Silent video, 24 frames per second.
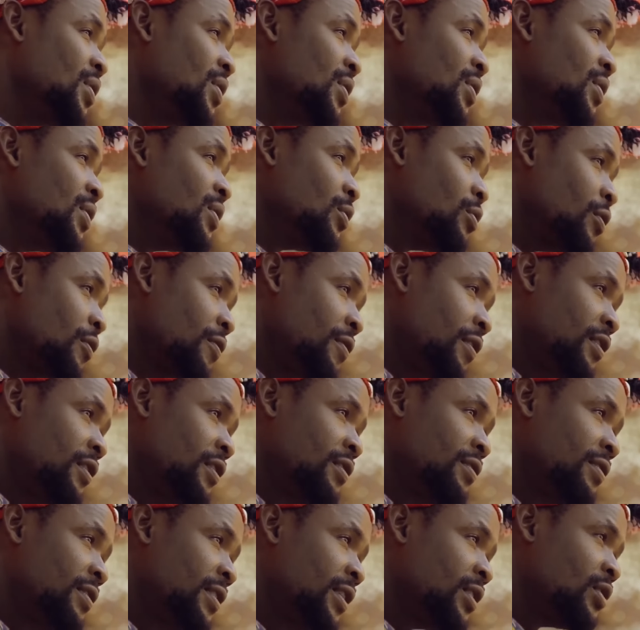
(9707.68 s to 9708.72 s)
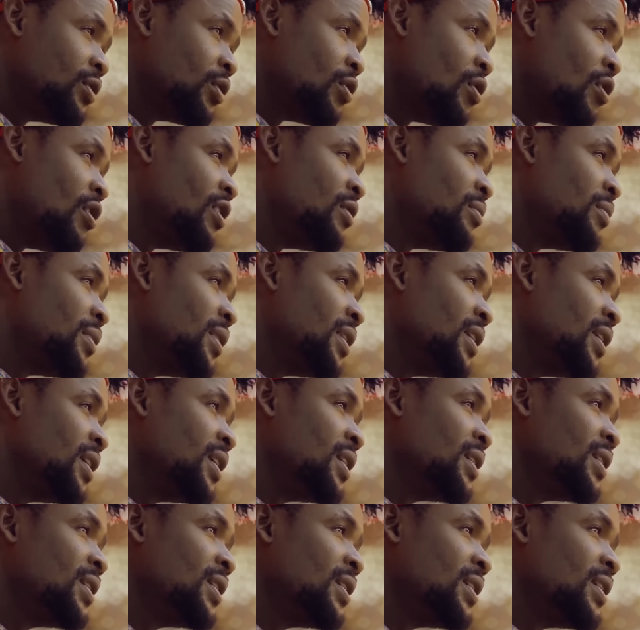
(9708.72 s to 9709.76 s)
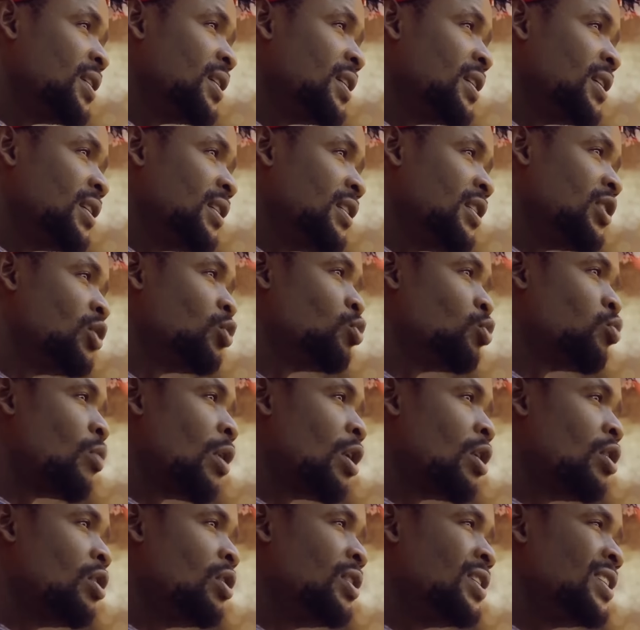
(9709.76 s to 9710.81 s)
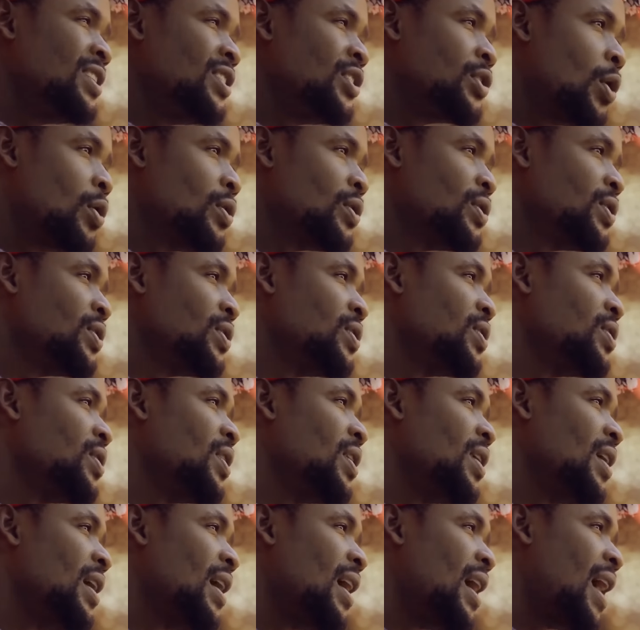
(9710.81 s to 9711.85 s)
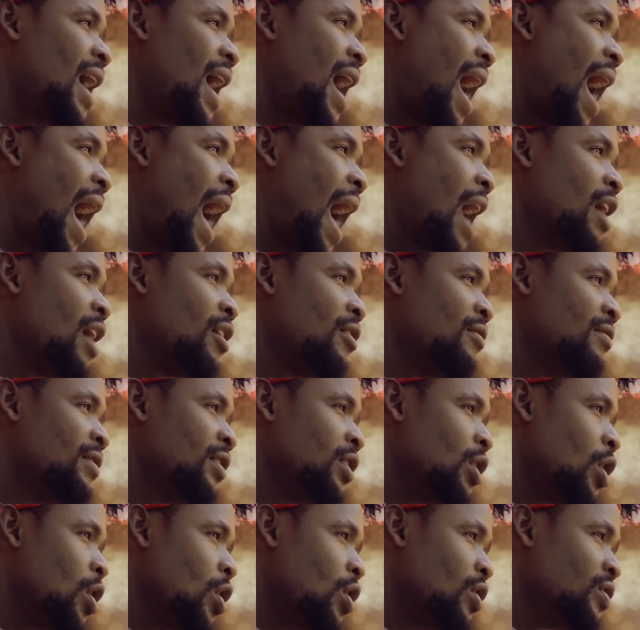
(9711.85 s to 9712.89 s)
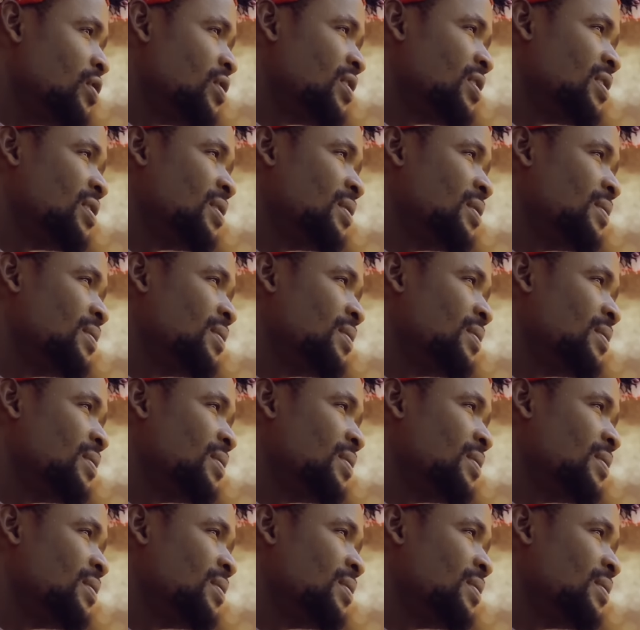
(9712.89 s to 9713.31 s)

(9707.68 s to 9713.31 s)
So feel free to call me the swagalicious eye of the gods.